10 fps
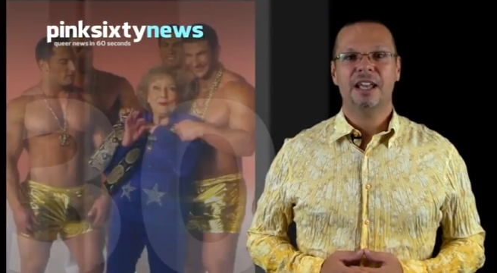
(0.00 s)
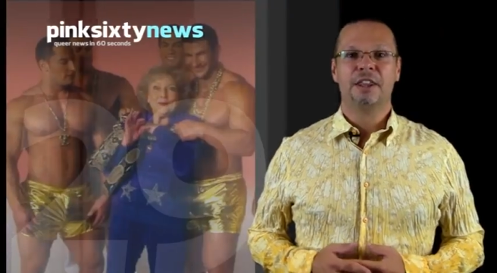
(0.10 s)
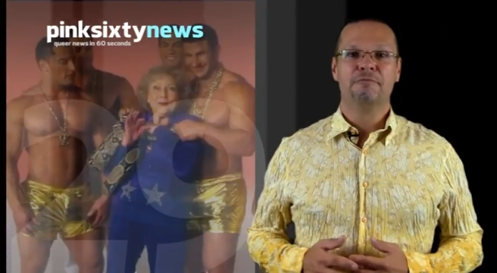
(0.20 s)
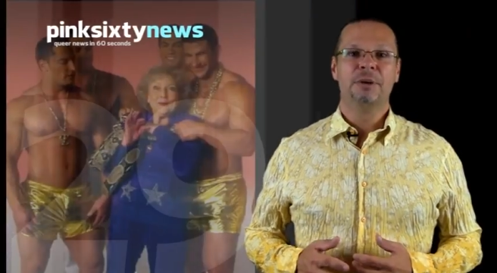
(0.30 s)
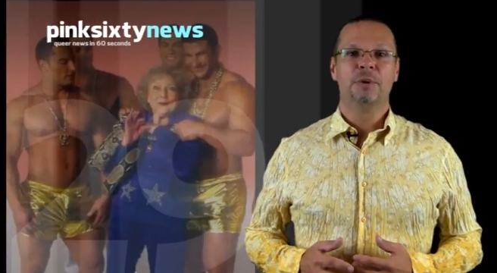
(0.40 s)

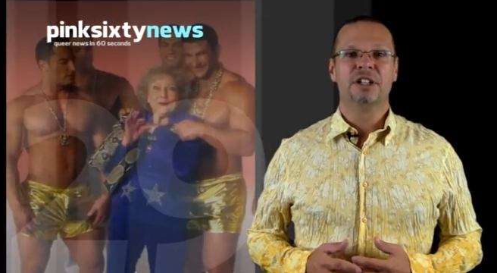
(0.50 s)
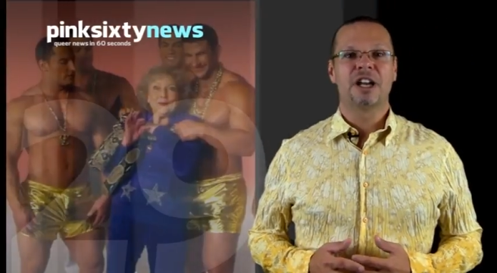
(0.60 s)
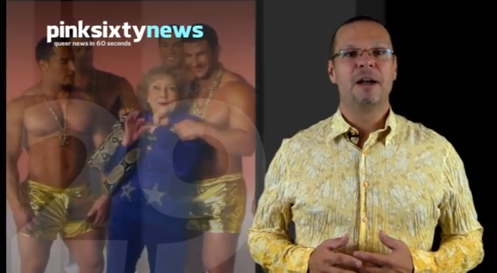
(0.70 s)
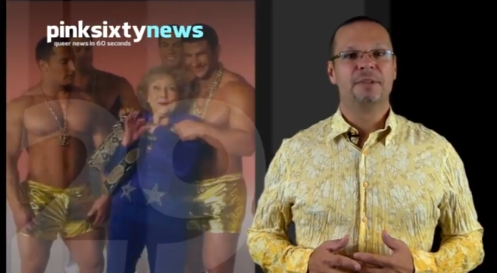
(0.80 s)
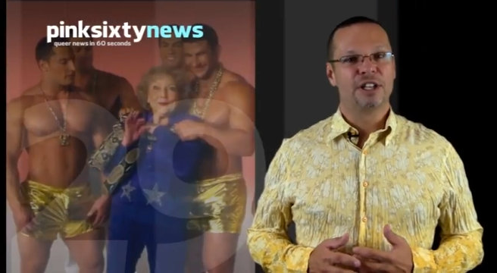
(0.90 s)
The reworked
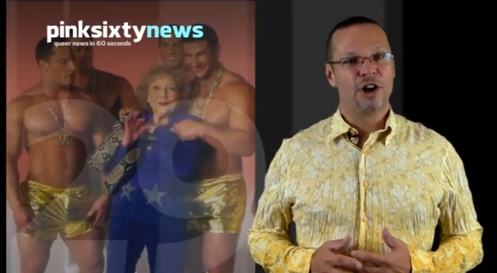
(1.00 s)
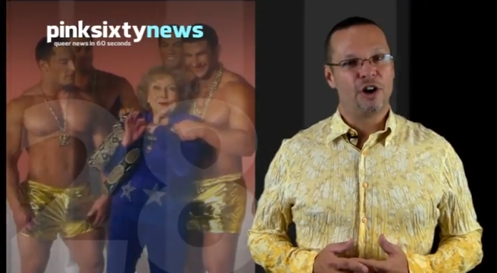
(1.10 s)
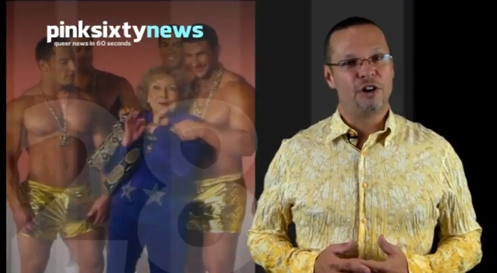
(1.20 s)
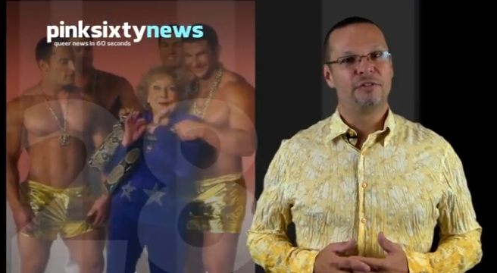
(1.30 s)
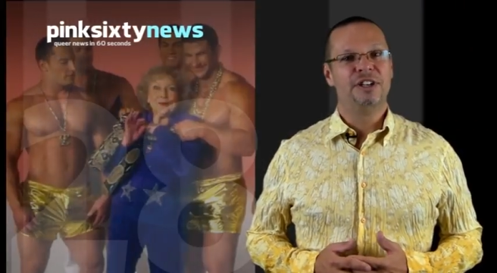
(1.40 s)
I'm Still
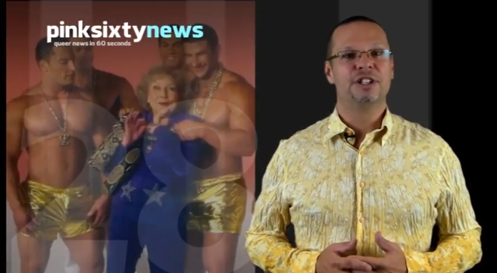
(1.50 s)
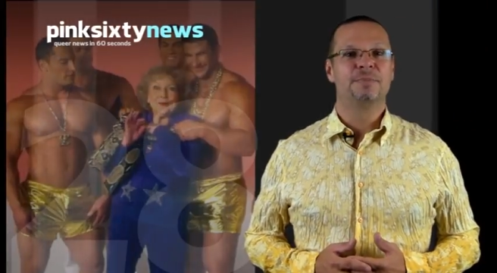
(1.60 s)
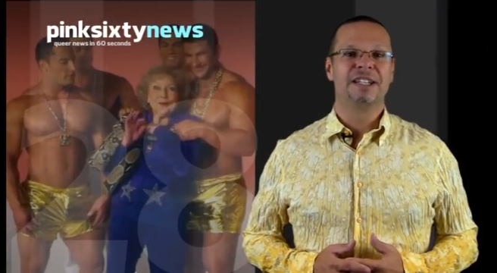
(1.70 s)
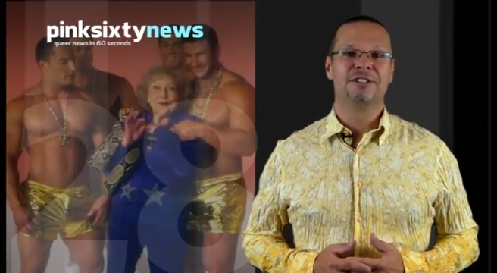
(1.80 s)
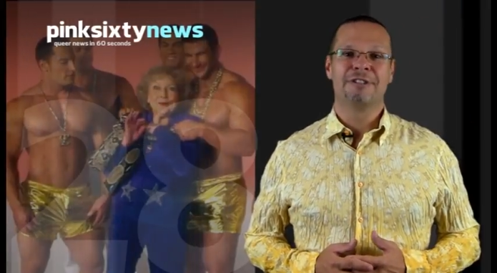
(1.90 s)
Hot features
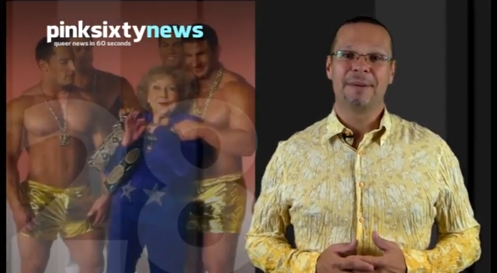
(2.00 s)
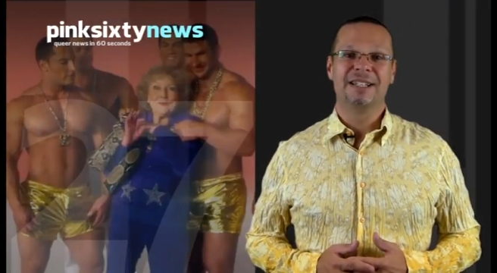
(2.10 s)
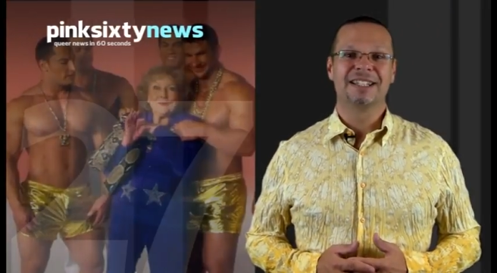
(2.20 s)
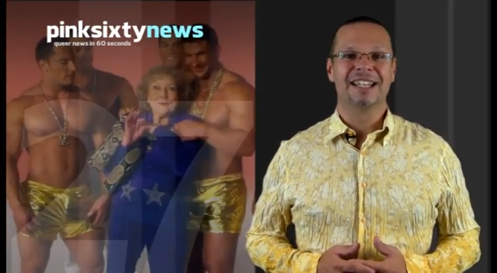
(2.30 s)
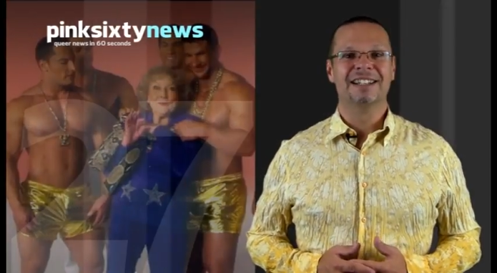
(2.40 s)
Betty's
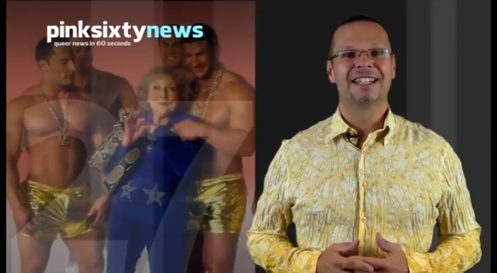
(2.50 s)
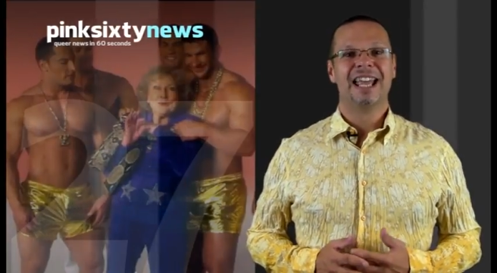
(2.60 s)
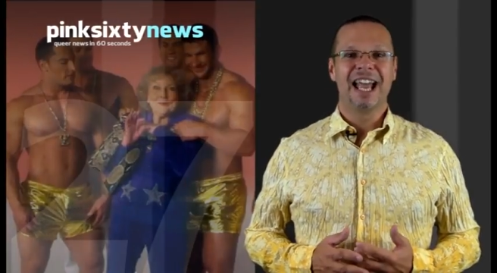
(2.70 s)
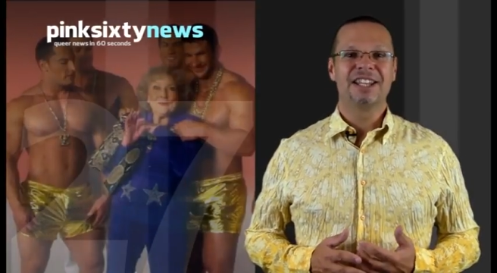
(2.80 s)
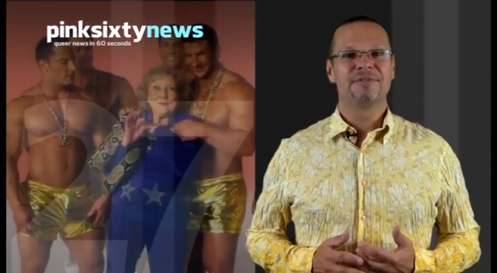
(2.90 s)
rapping skills
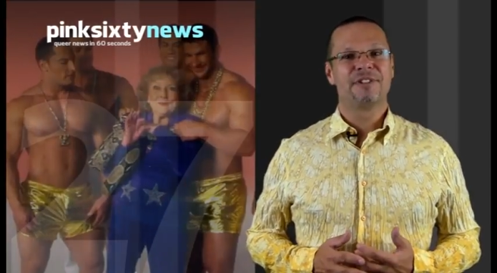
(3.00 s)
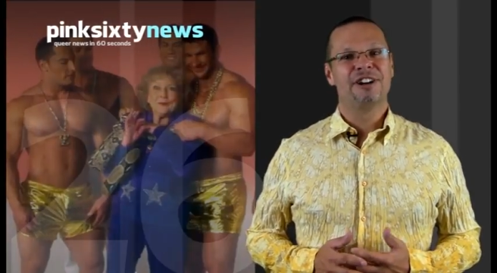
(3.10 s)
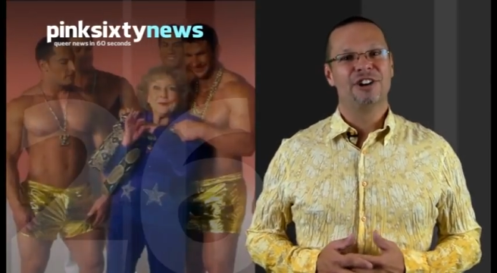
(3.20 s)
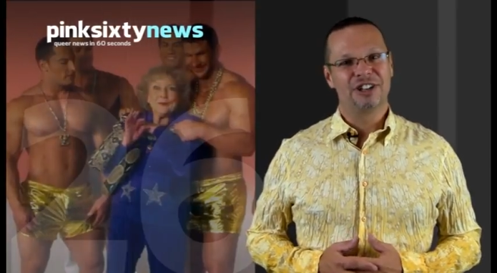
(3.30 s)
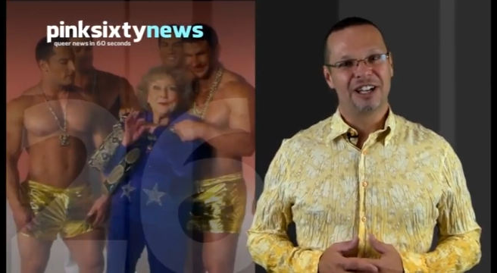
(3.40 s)
and some very
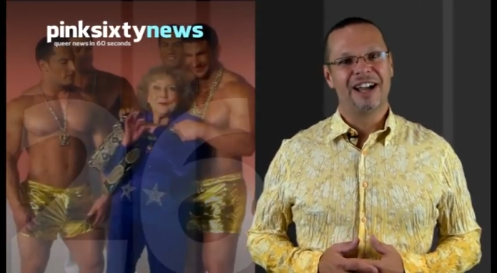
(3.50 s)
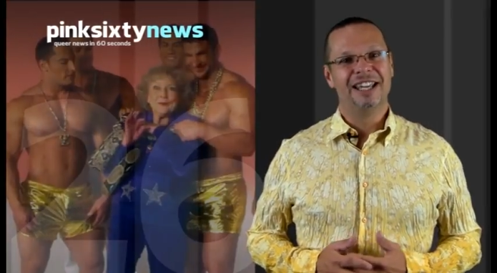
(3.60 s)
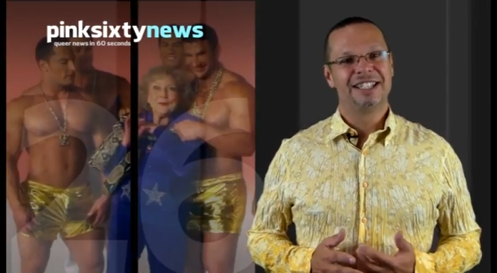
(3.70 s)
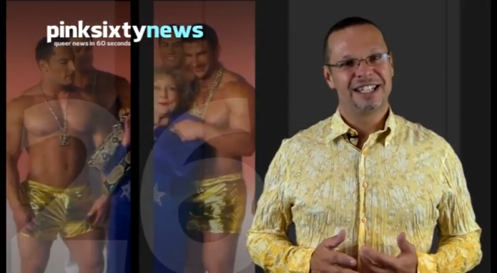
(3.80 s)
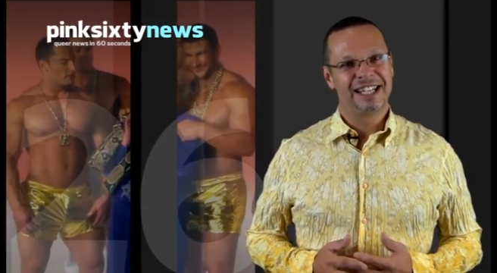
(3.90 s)
hot
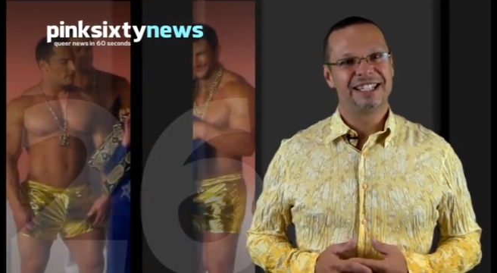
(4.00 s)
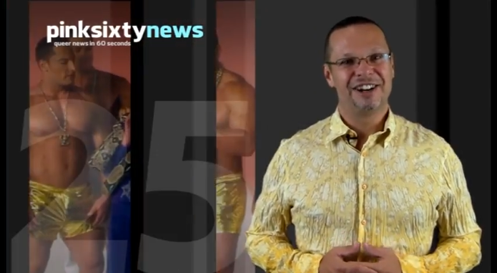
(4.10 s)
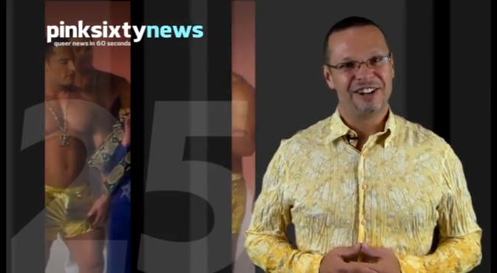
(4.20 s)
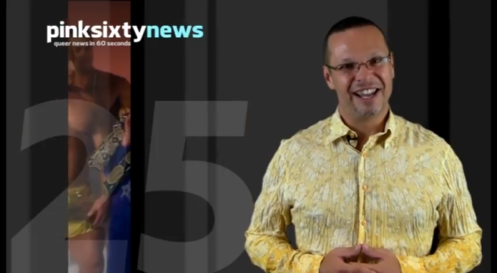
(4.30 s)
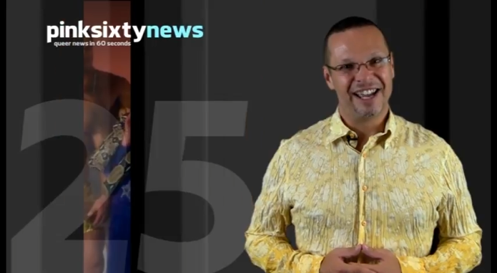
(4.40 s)
guys. Check it out
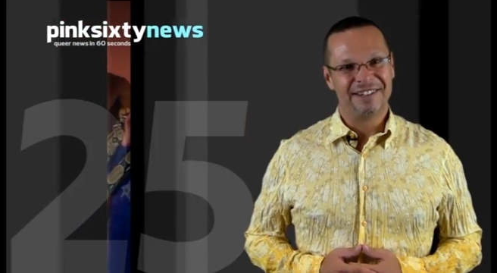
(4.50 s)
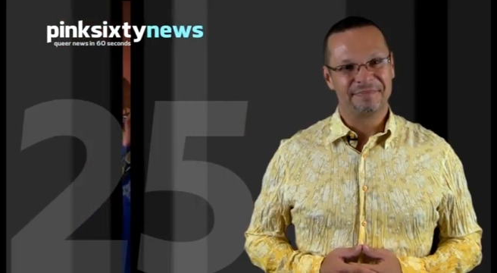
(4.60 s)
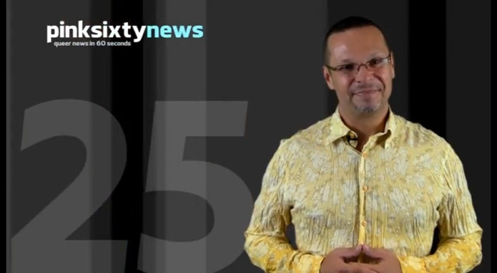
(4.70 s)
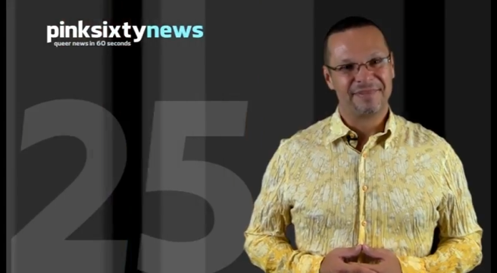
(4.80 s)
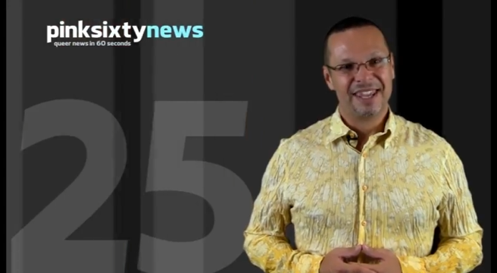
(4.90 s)
online.
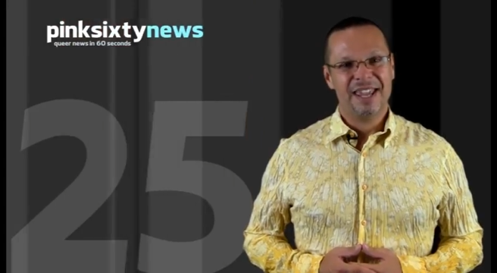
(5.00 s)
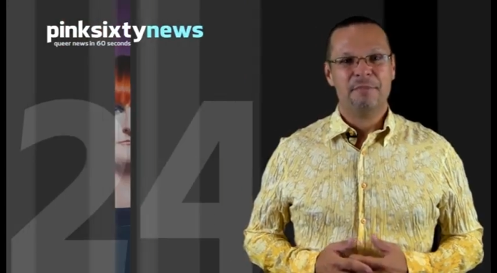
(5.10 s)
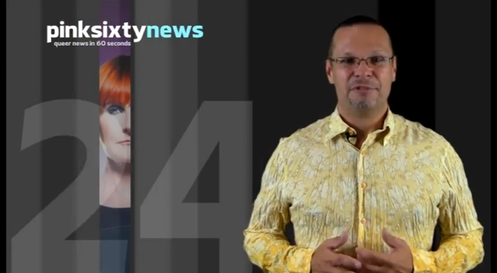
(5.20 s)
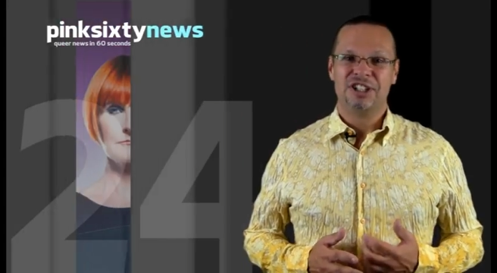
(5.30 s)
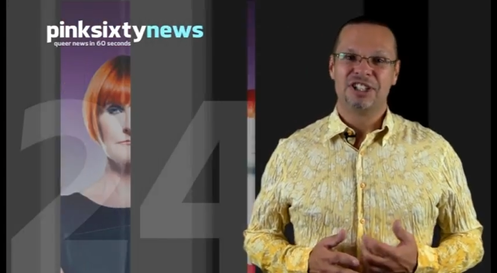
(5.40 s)

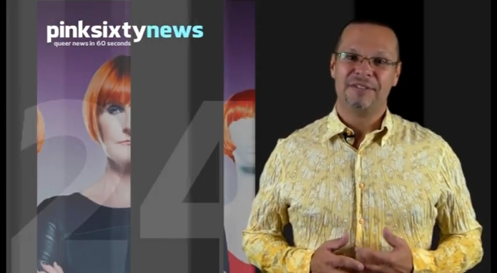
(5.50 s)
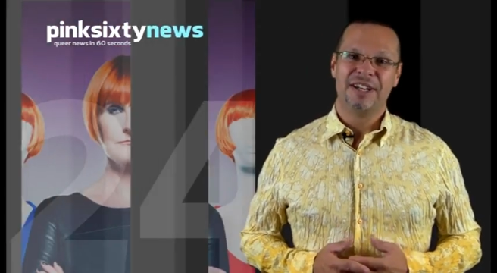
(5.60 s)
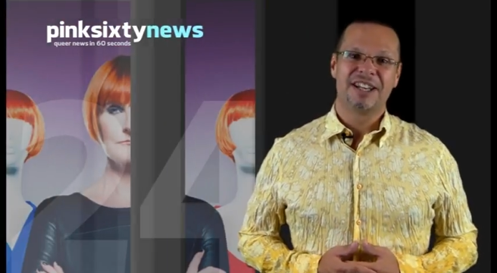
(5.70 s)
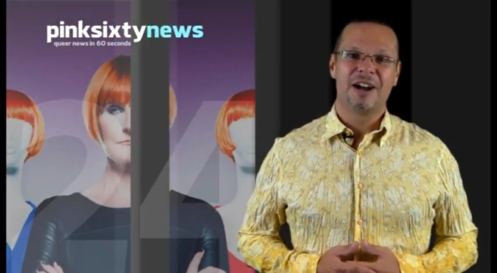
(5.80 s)
British T V star